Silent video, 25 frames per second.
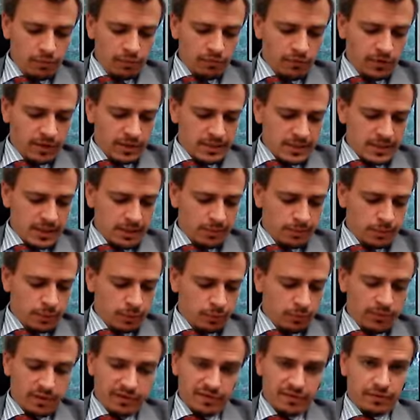for example,
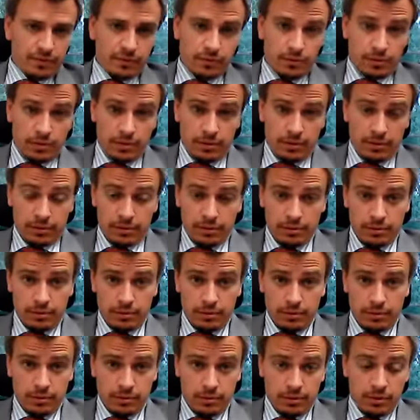with
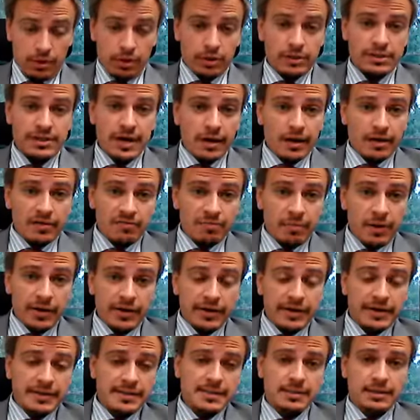non-tariff
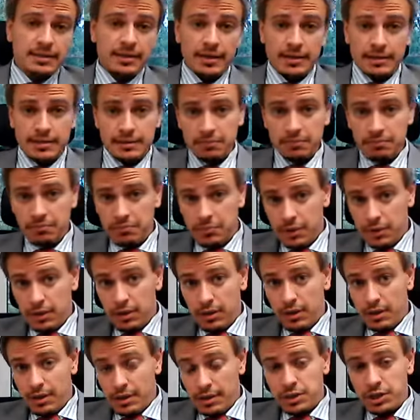barriers, that
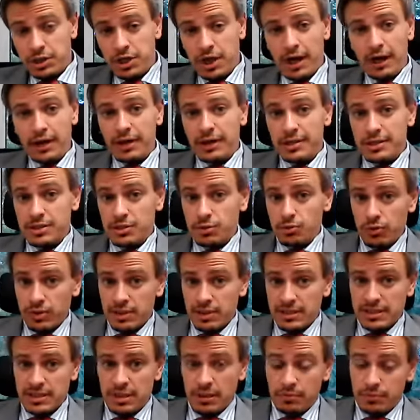China is doing
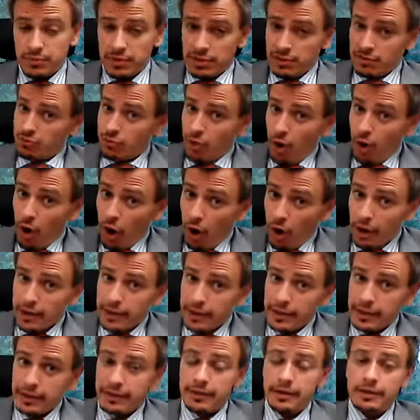something
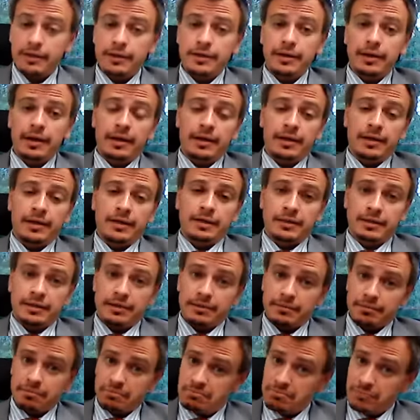wrong here, and
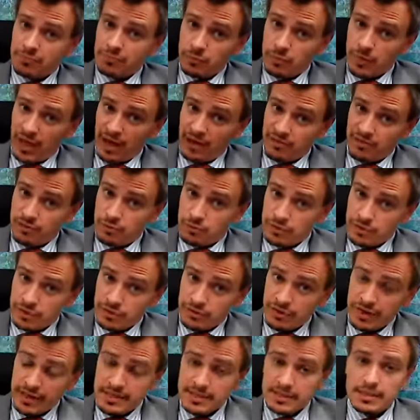we have to
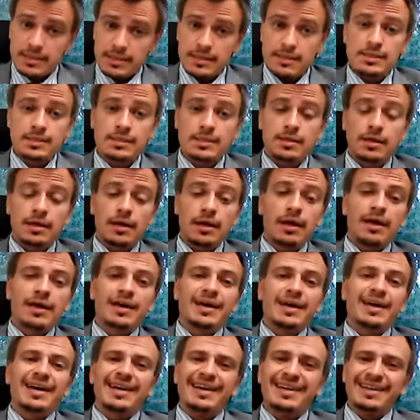redress this.
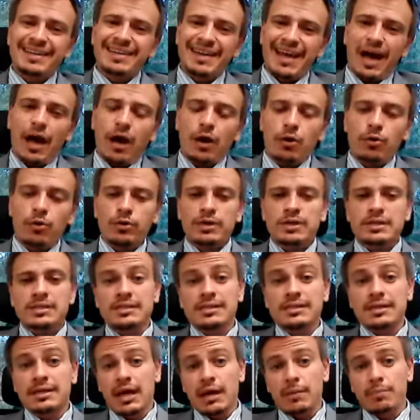Now it is
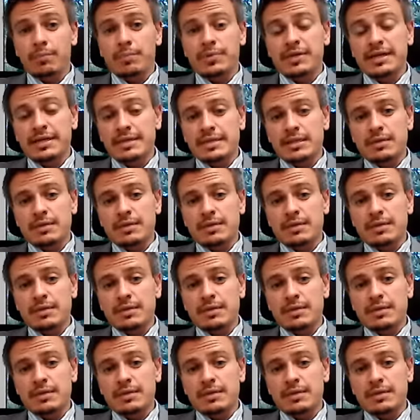the companies